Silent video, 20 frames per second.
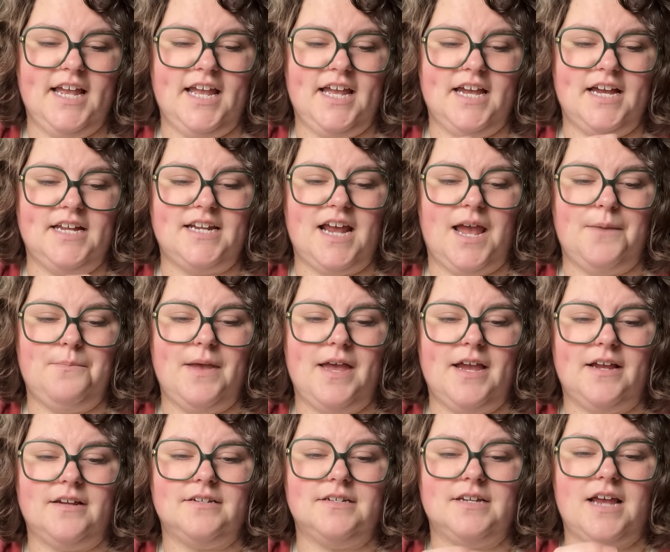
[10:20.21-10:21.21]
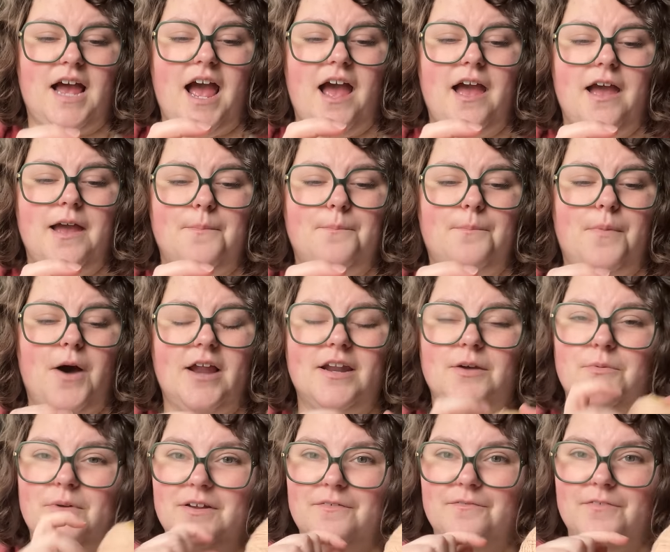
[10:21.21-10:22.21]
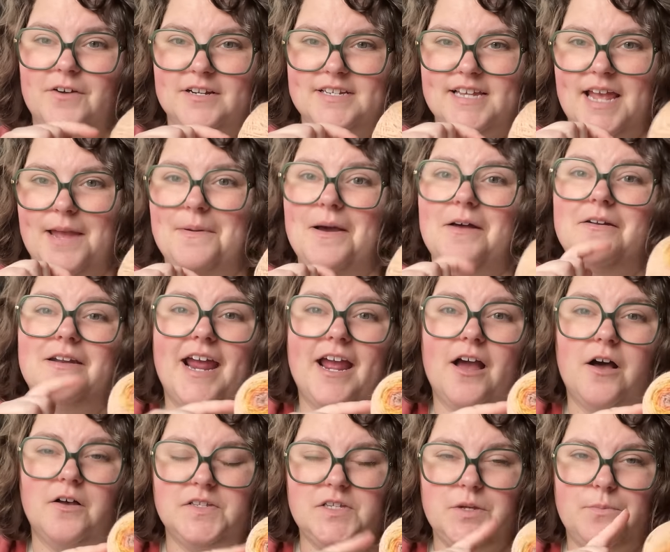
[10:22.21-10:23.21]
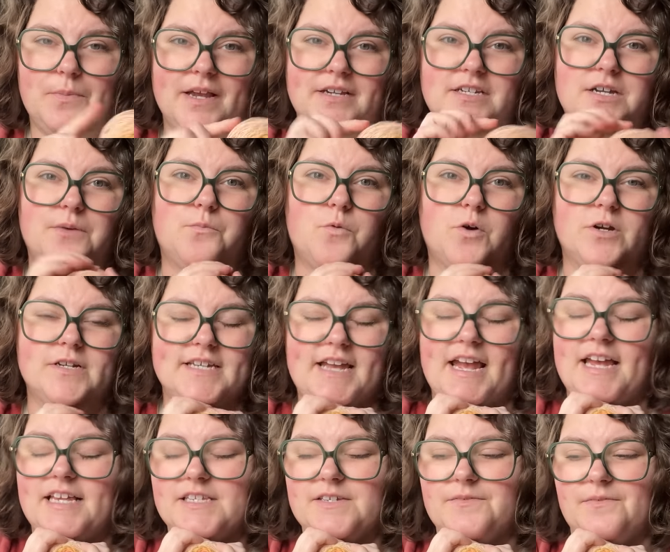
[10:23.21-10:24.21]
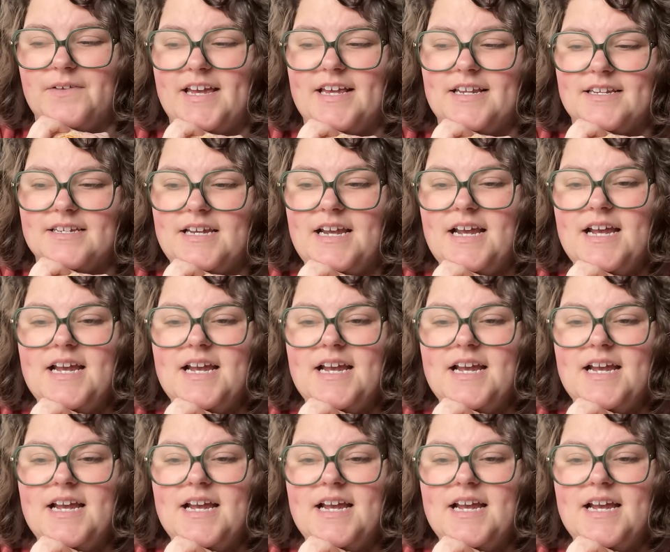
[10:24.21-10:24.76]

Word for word: and I picked, I bought it when it first came out and I also picked up more skeins of it